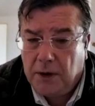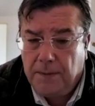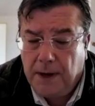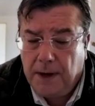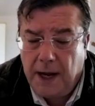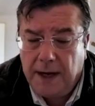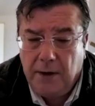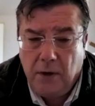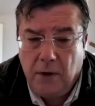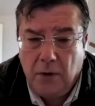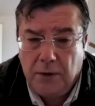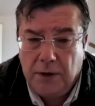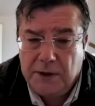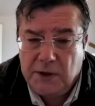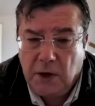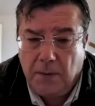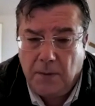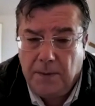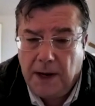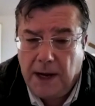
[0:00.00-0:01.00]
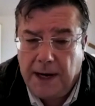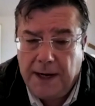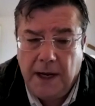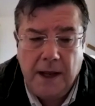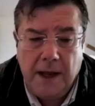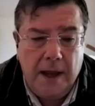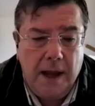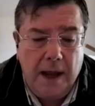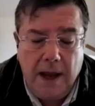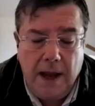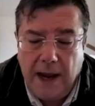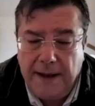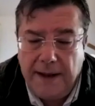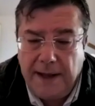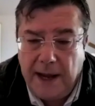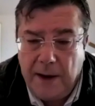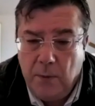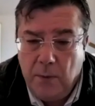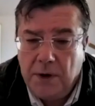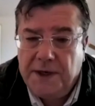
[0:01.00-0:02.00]
off the bottom liner or the top
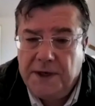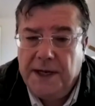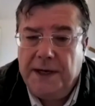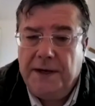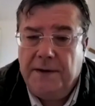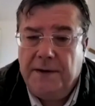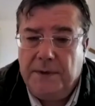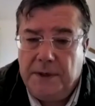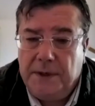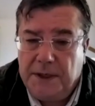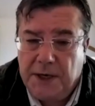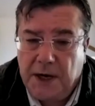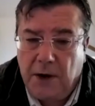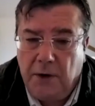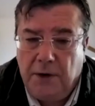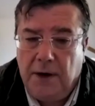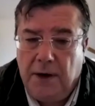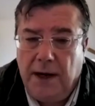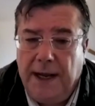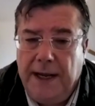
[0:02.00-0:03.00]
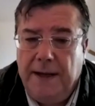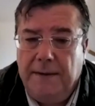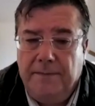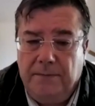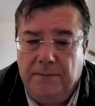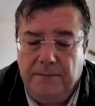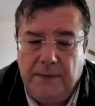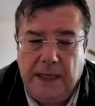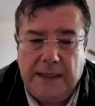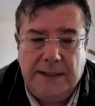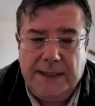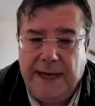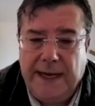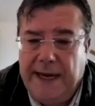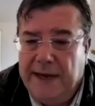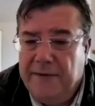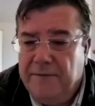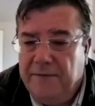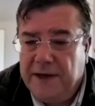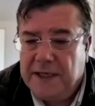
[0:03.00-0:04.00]
liner, and they wanted
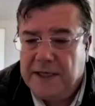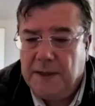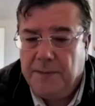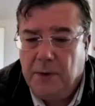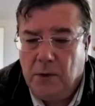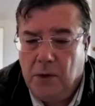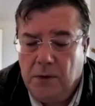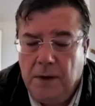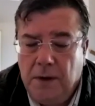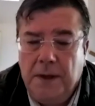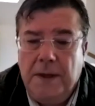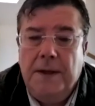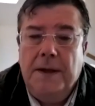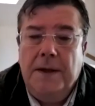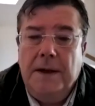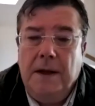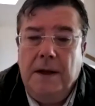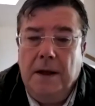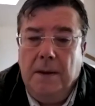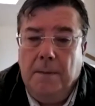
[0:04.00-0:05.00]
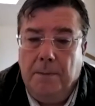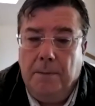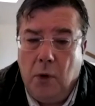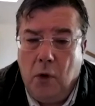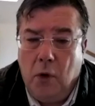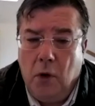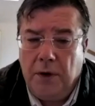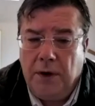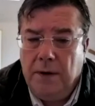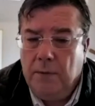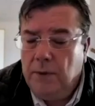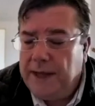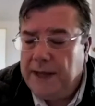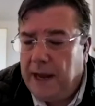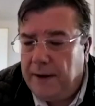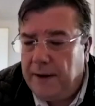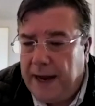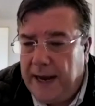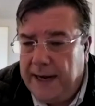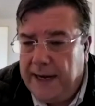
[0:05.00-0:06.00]
totally, let's say, invisible
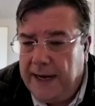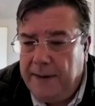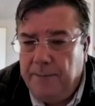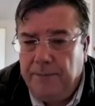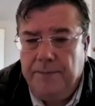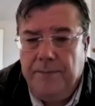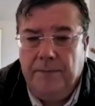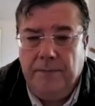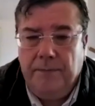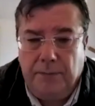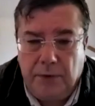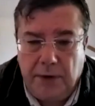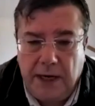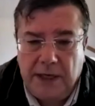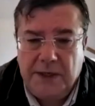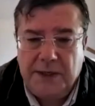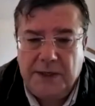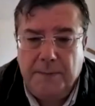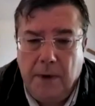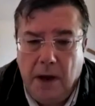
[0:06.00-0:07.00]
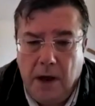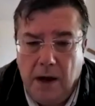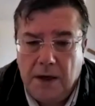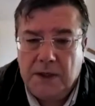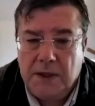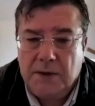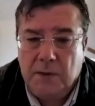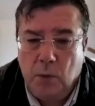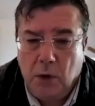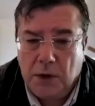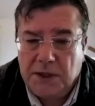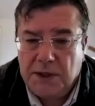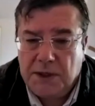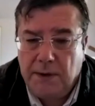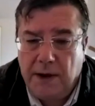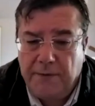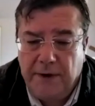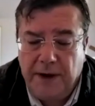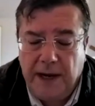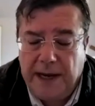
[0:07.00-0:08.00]
board without any press
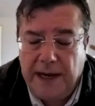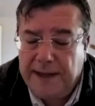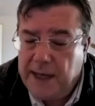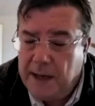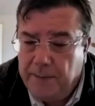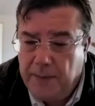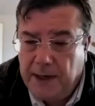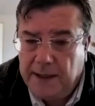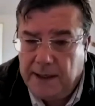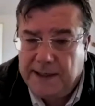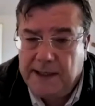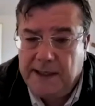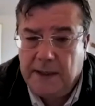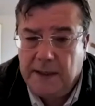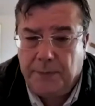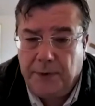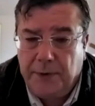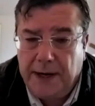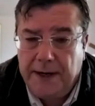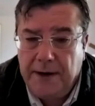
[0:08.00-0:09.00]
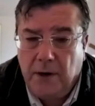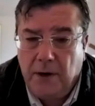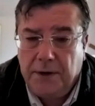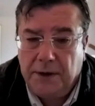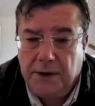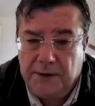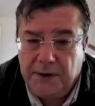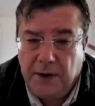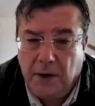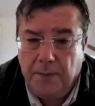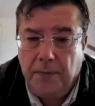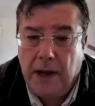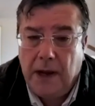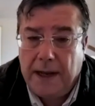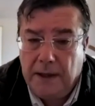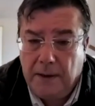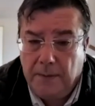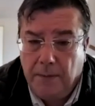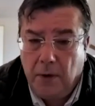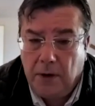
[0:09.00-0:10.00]
marks whatsoever, and the ability to print
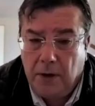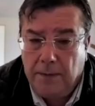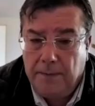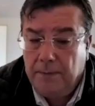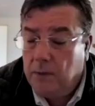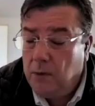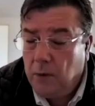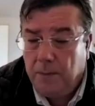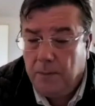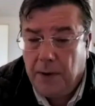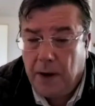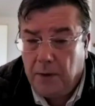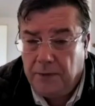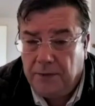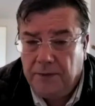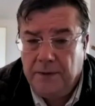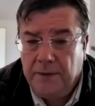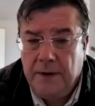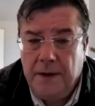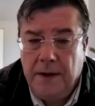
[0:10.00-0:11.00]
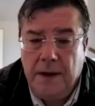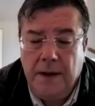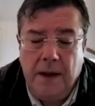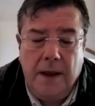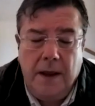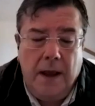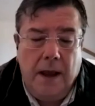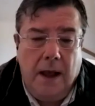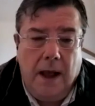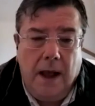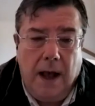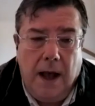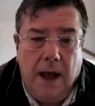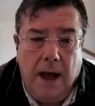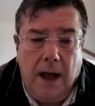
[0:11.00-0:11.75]
on the top and the bottom or both.